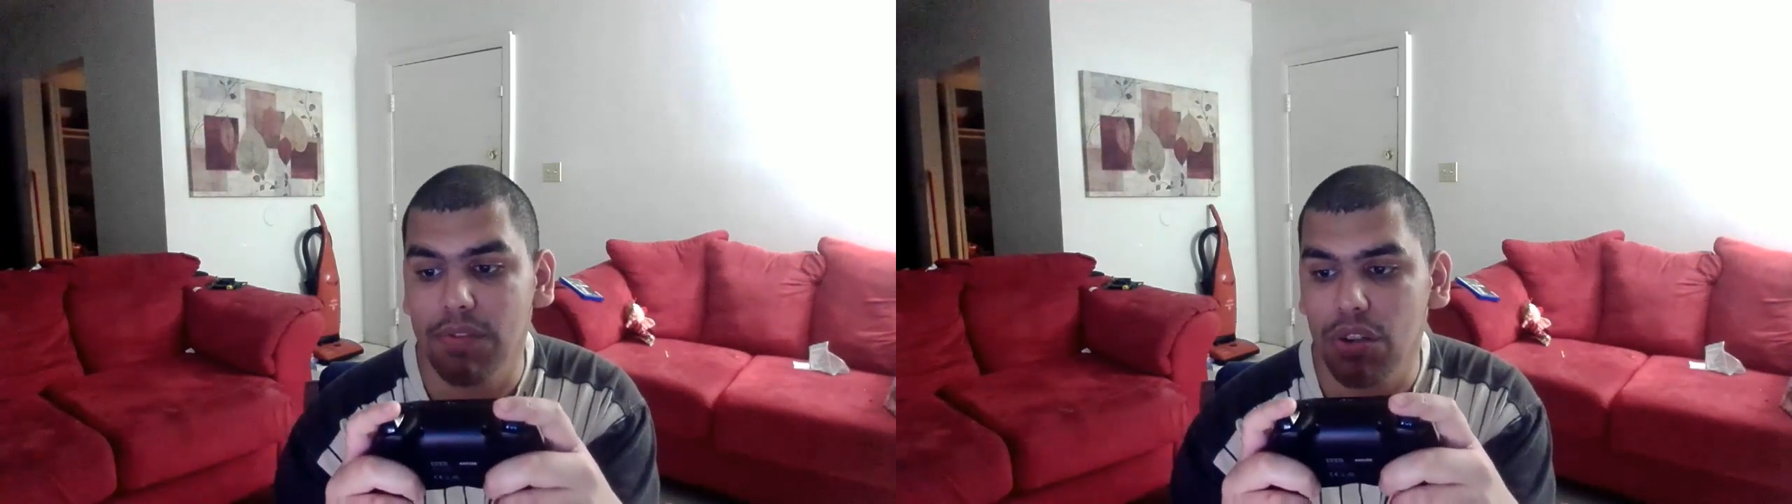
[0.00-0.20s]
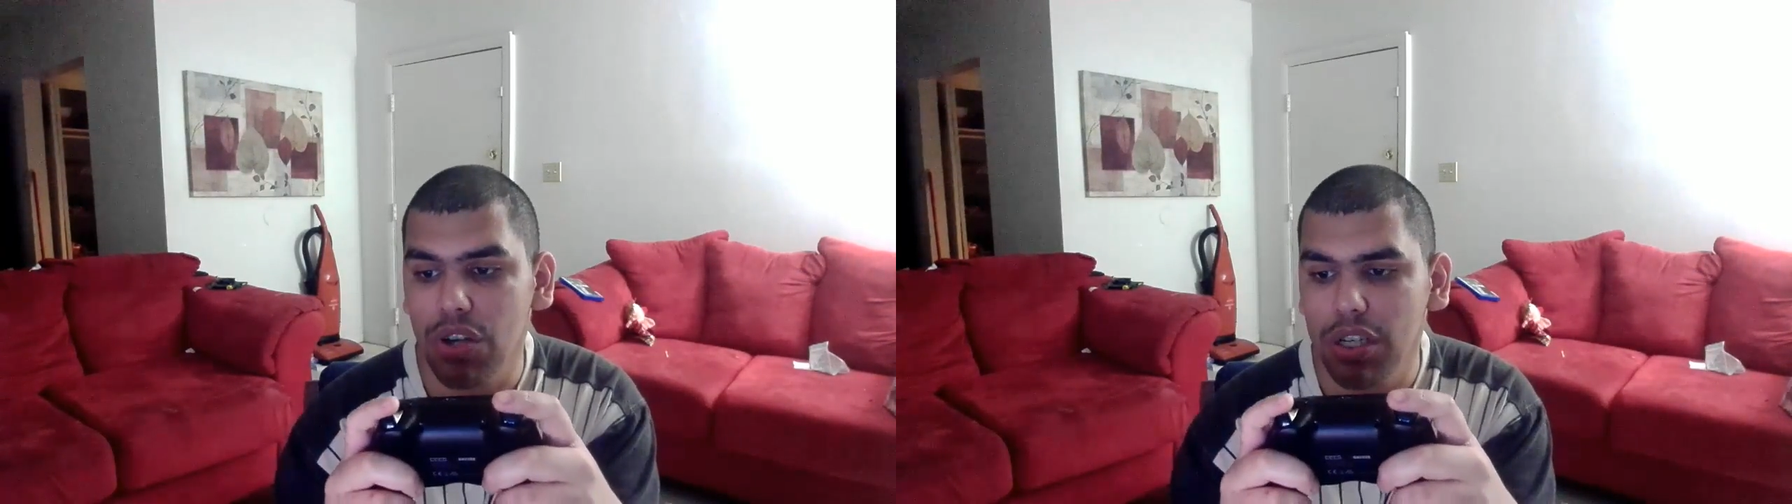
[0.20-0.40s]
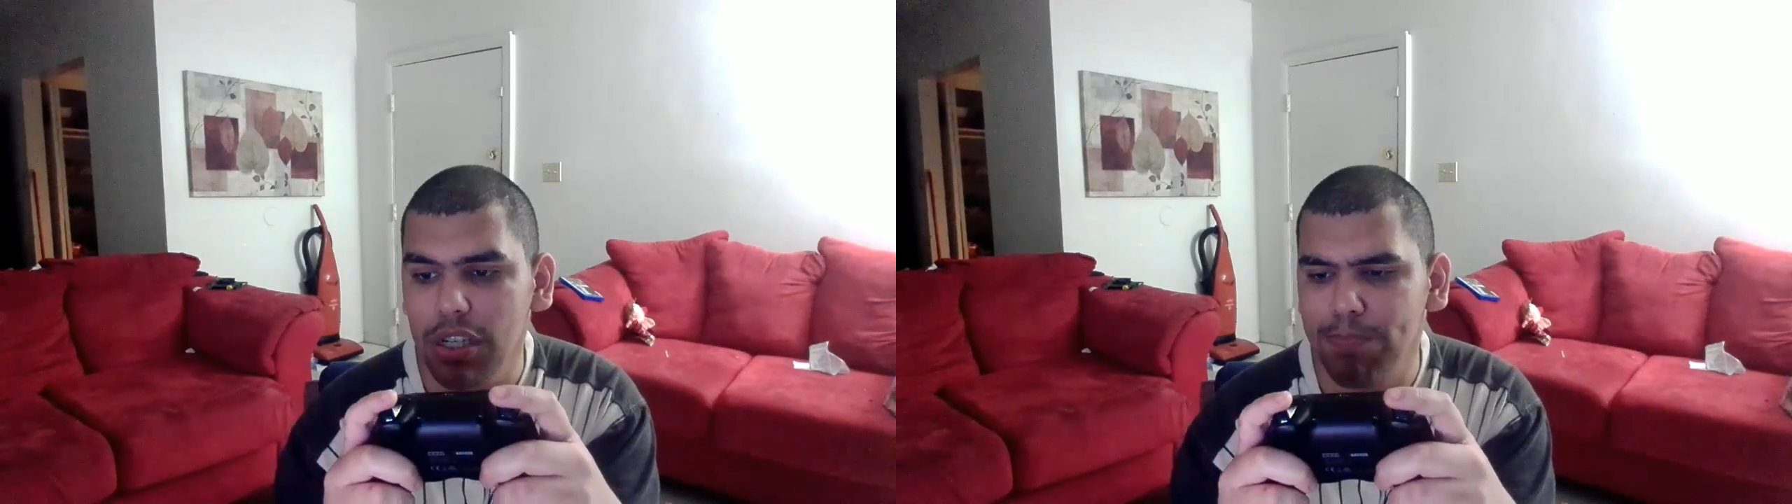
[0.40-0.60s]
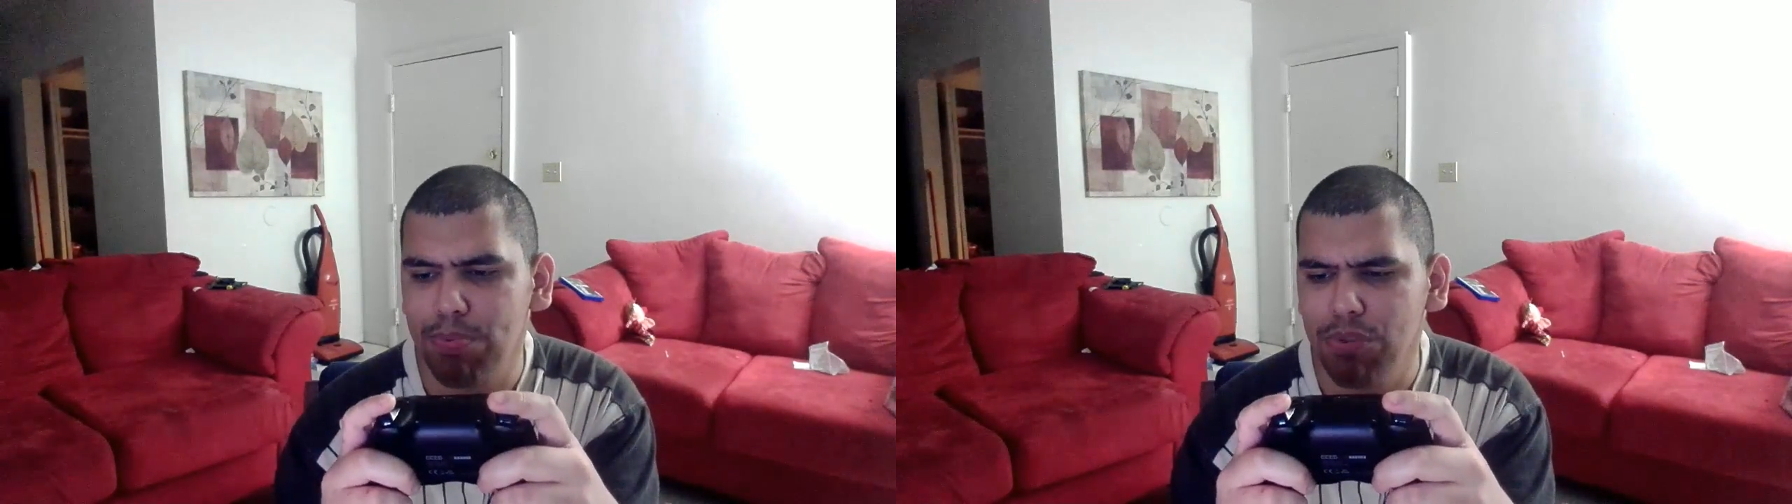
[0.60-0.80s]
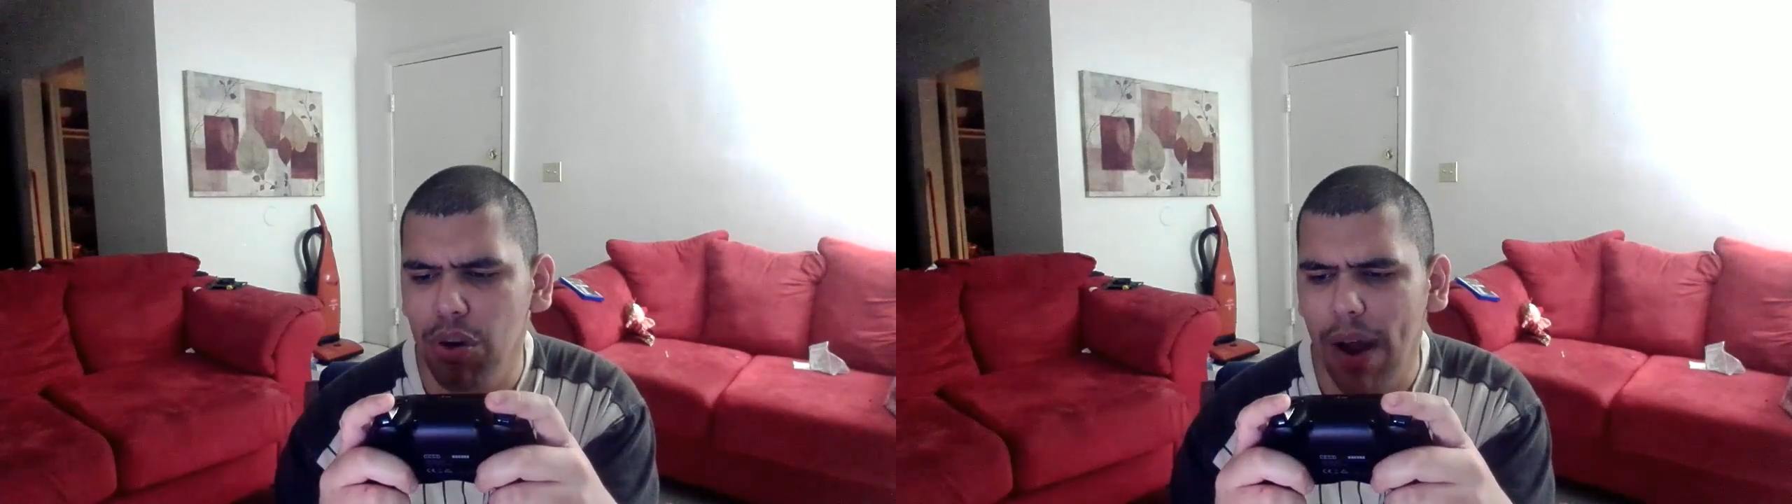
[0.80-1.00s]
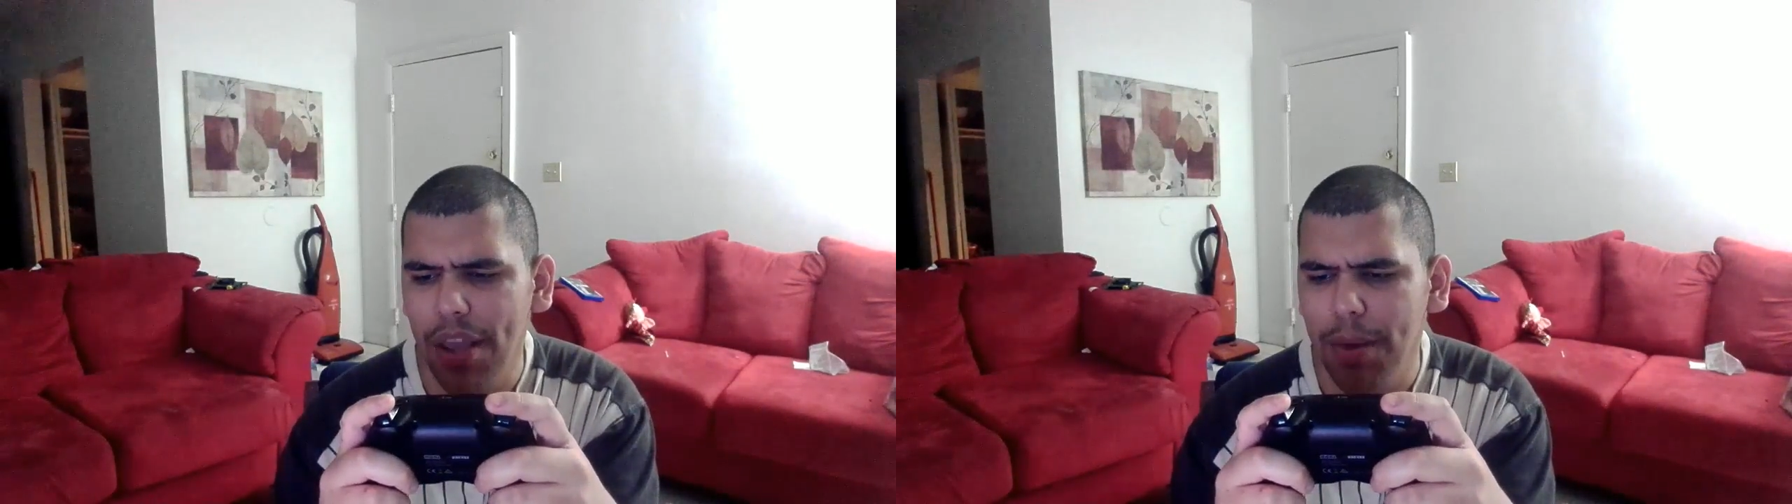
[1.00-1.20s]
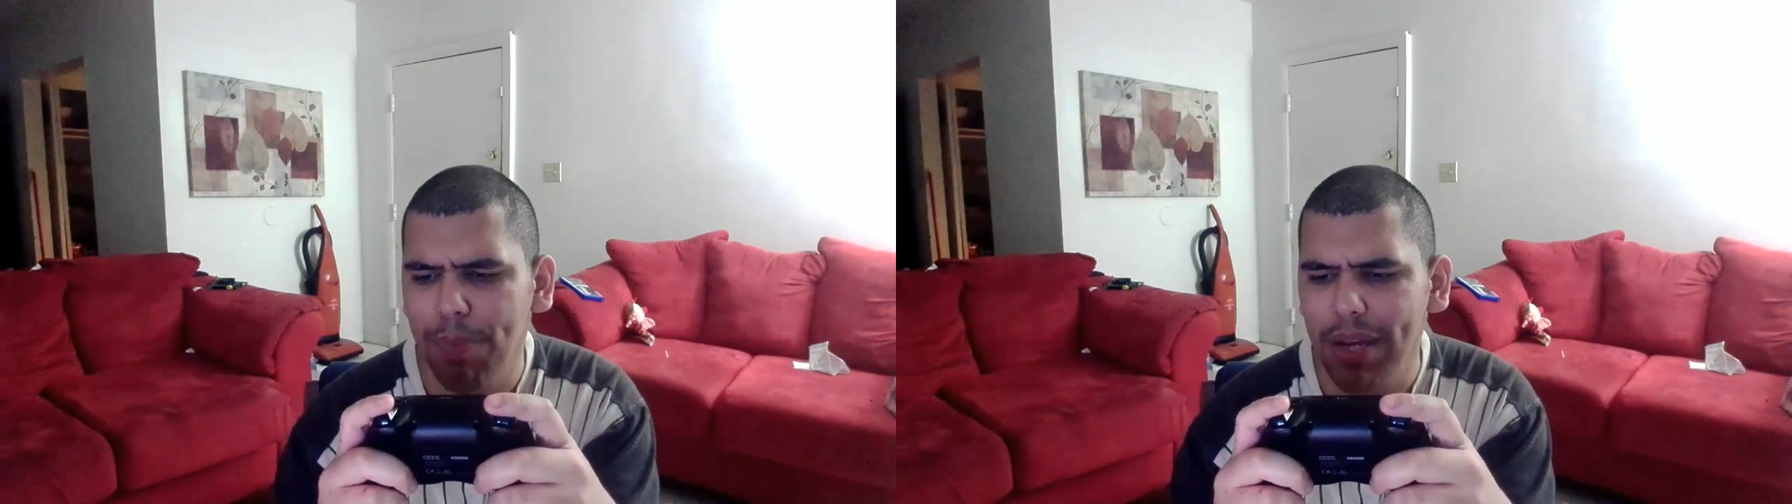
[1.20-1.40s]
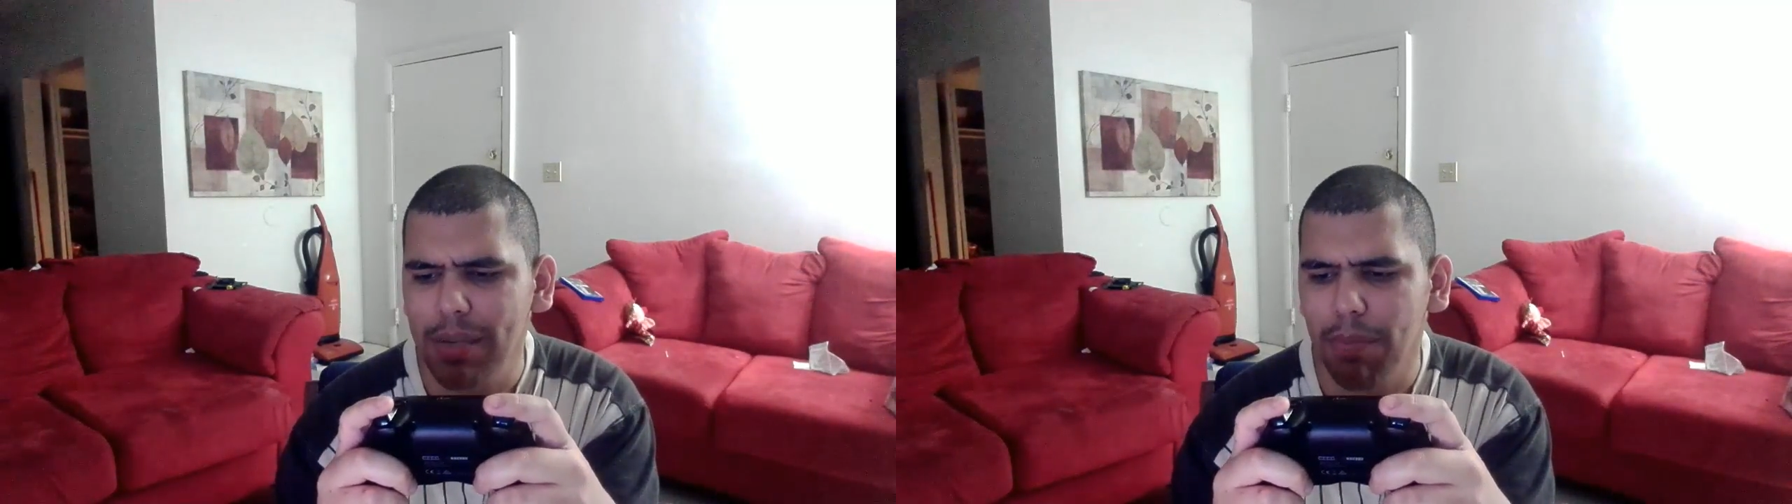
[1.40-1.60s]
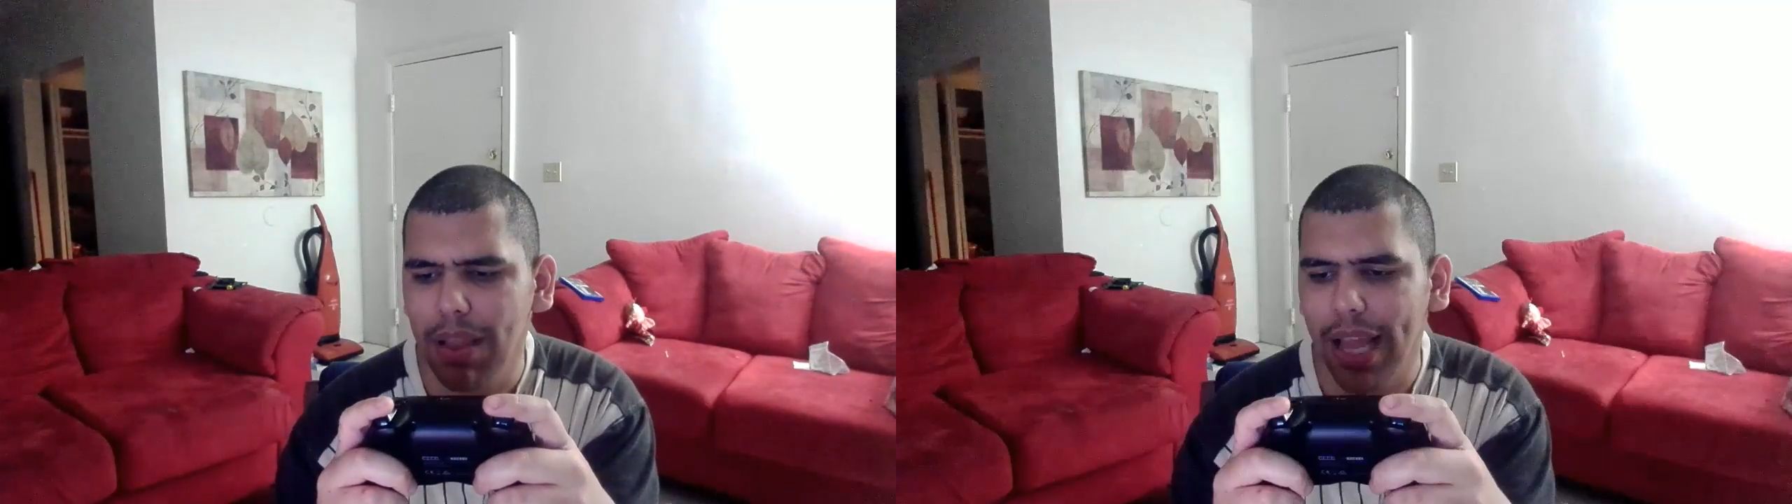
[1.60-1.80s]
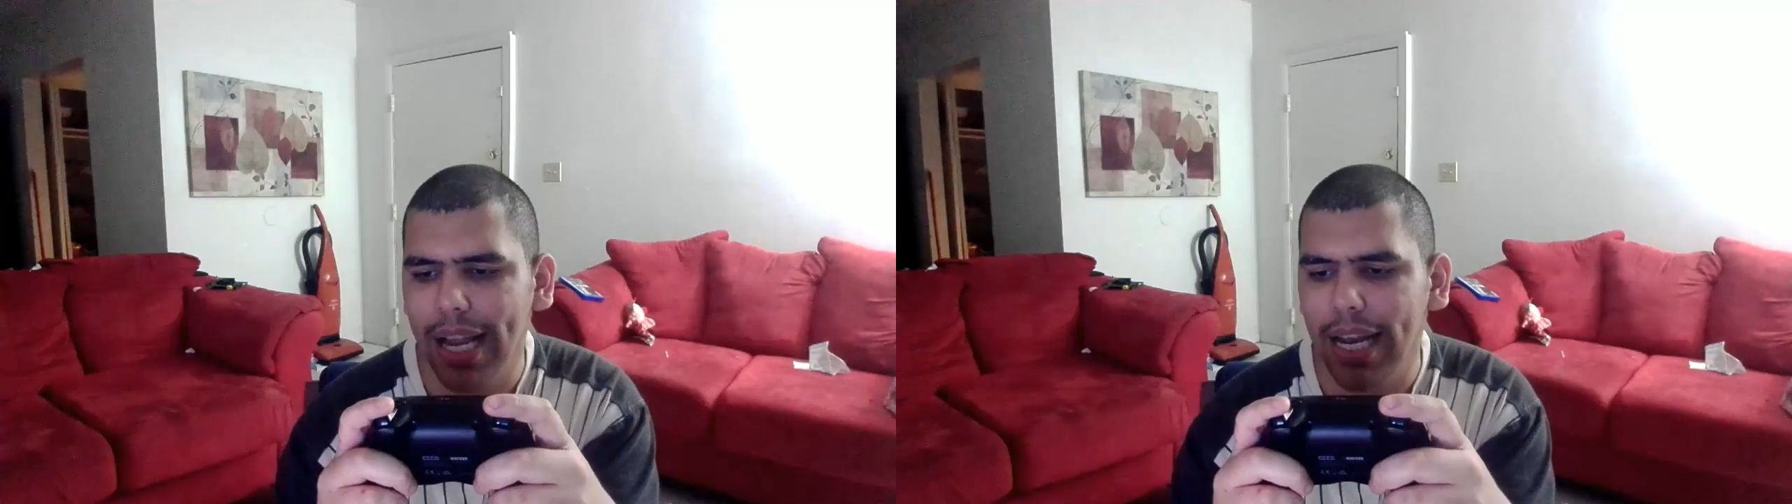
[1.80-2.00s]
So you can press them
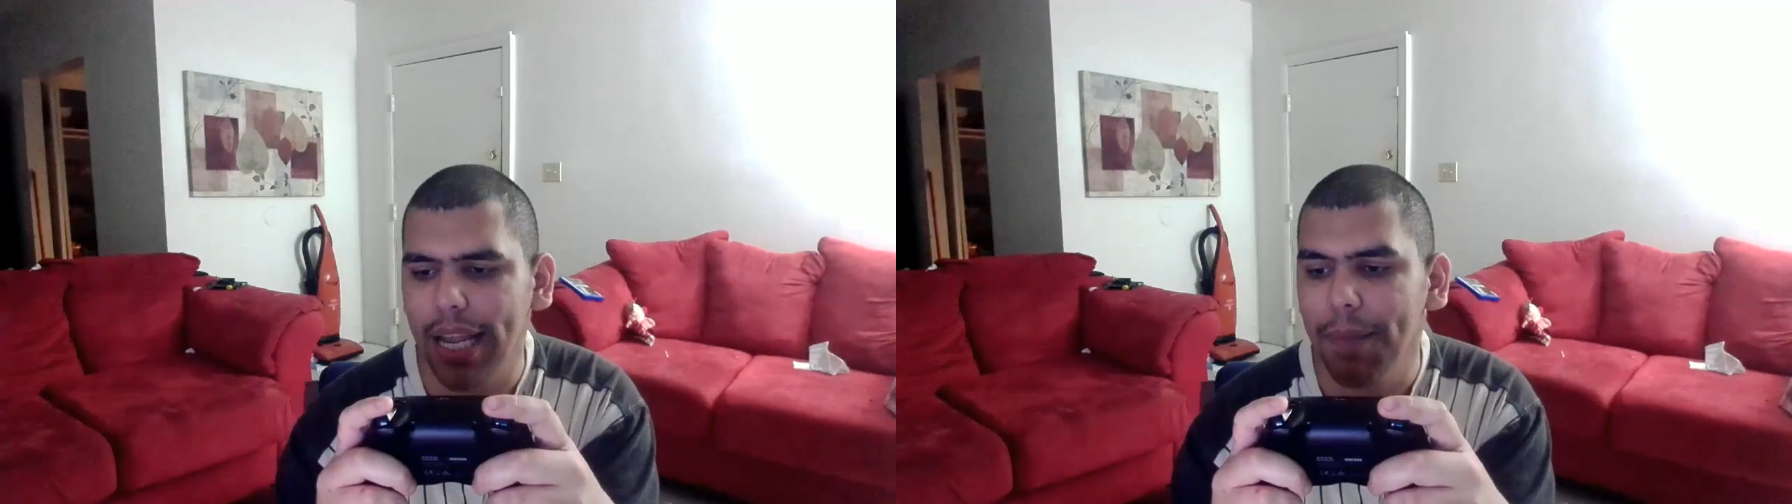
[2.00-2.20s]
lightly,